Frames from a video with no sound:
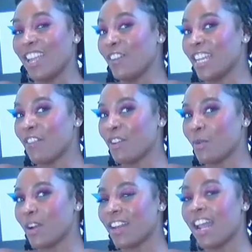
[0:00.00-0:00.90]
evening,
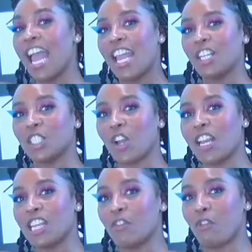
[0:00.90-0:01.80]
everyone. It's
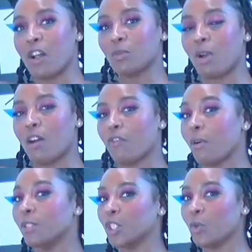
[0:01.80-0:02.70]
Charlene Francois
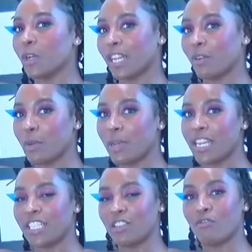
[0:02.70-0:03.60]
from Chalk Hill
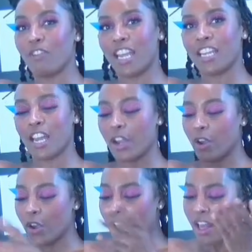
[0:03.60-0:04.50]
Community
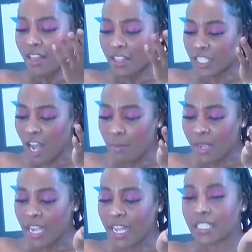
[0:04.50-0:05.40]
Radio. The time
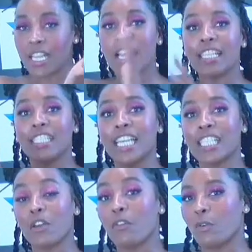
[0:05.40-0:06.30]
is
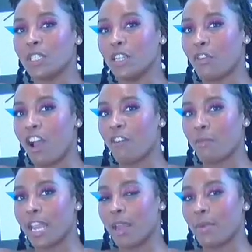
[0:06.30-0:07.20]
6:45
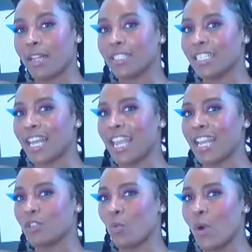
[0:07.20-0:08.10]
p.m. and today
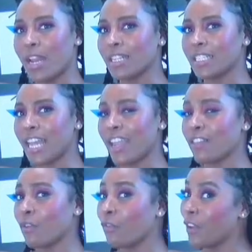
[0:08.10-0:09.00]
is
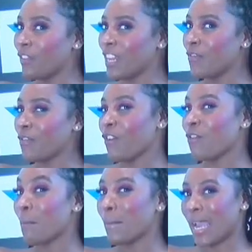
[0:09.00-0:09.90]
Wednesday, the 15th
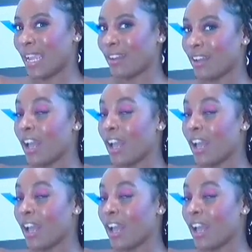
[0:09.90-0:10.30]
of May.